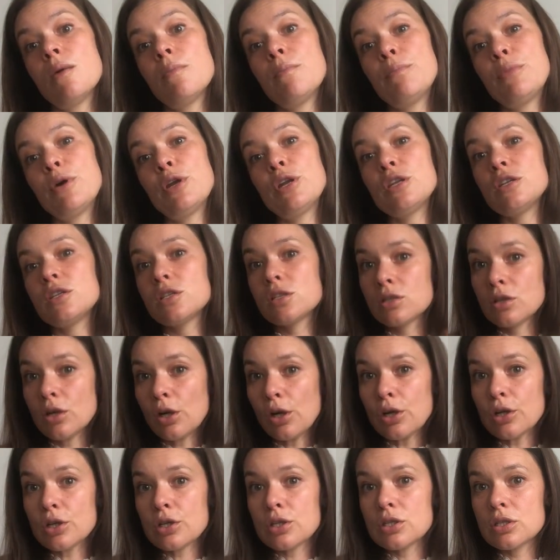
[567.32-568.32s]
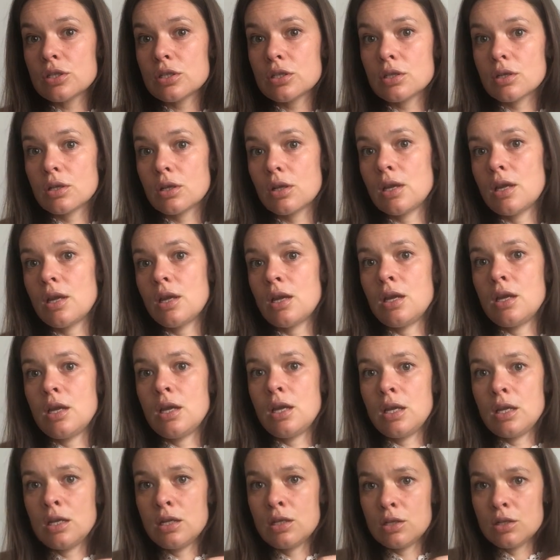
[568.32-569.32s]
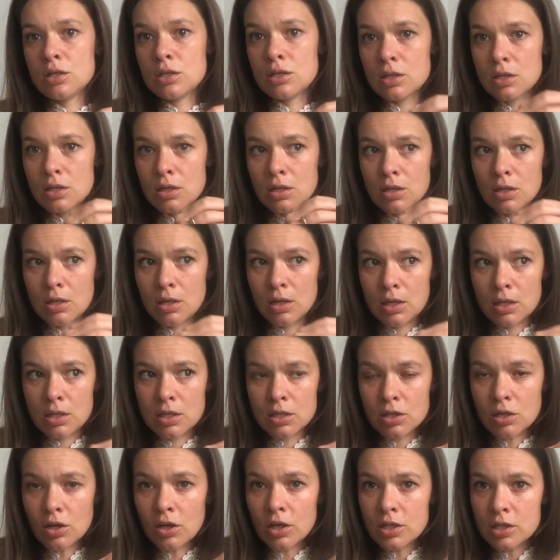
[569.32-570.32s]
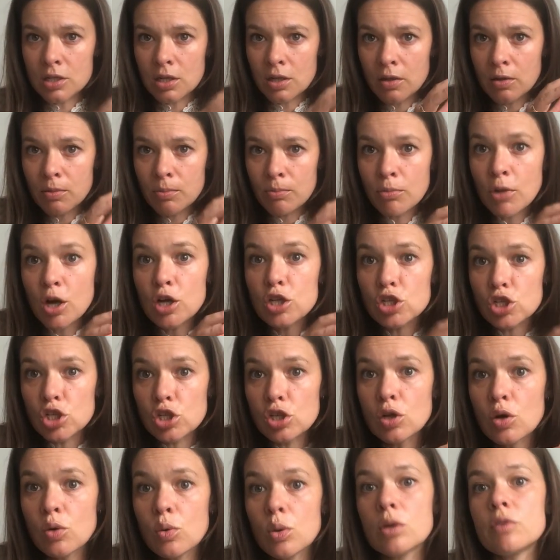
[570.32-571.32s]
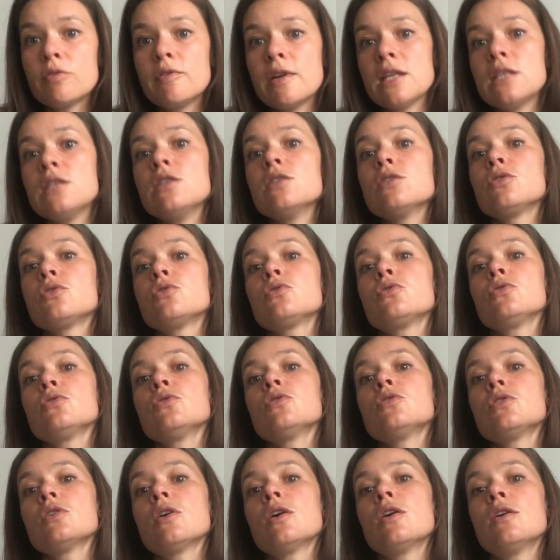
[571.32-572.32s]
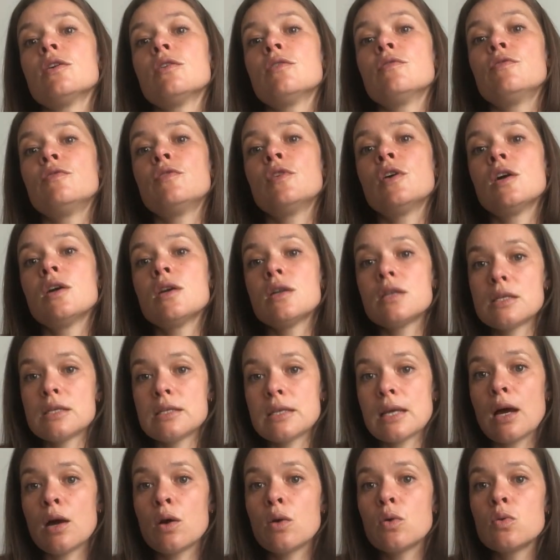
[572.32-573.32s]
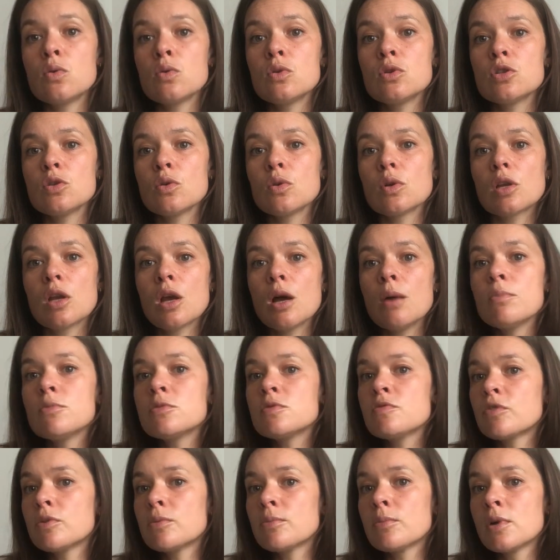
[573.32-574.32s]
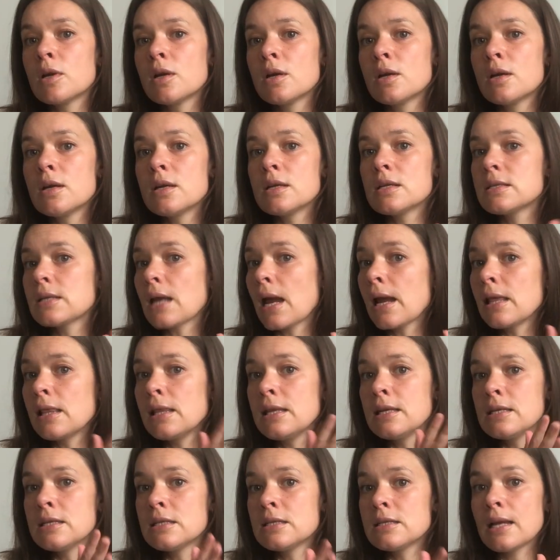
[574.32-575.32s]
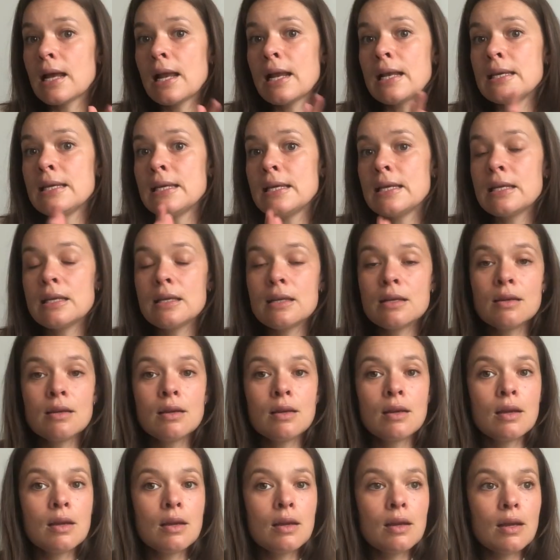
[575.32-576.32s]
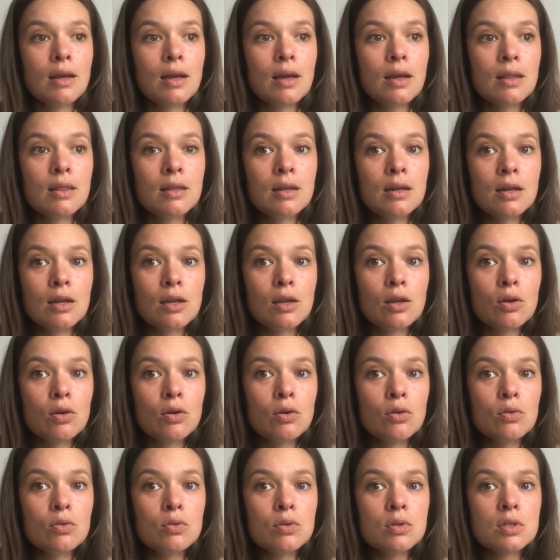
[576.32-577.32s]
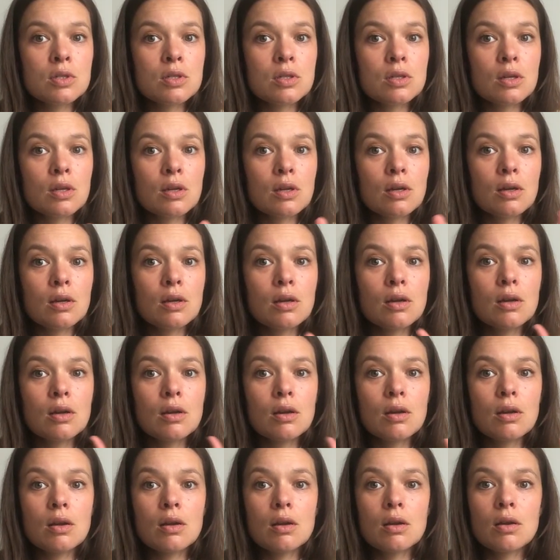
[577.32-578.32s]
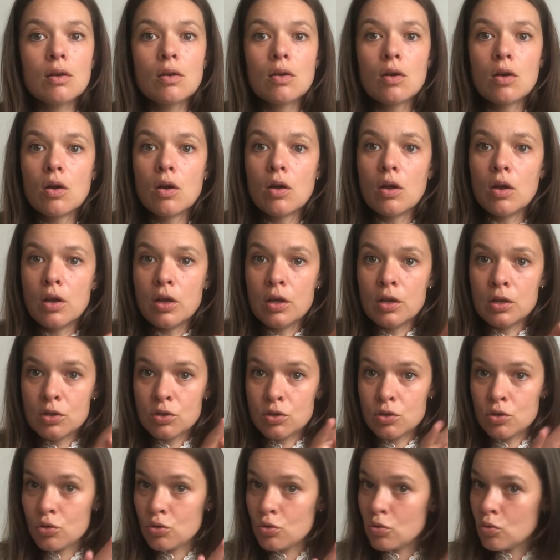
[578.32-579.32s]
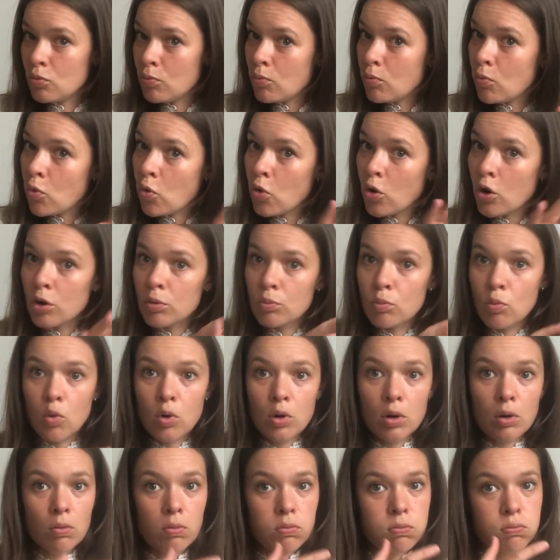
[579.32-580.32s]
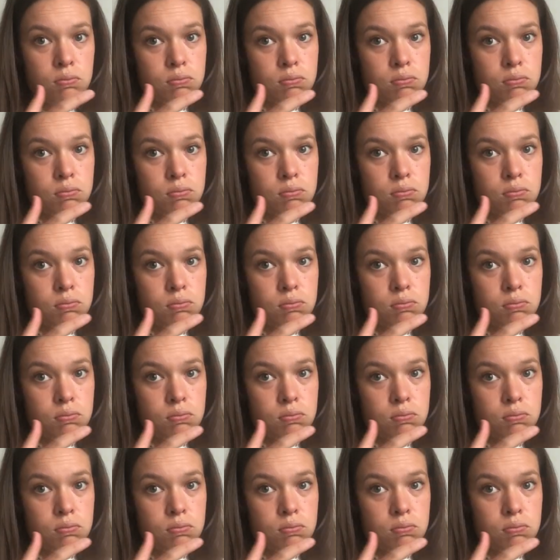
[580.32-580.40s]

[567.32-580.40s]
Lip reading: but it starts in the much lower registers of sound. So it comes from silence, aliente, and then it goes into more and more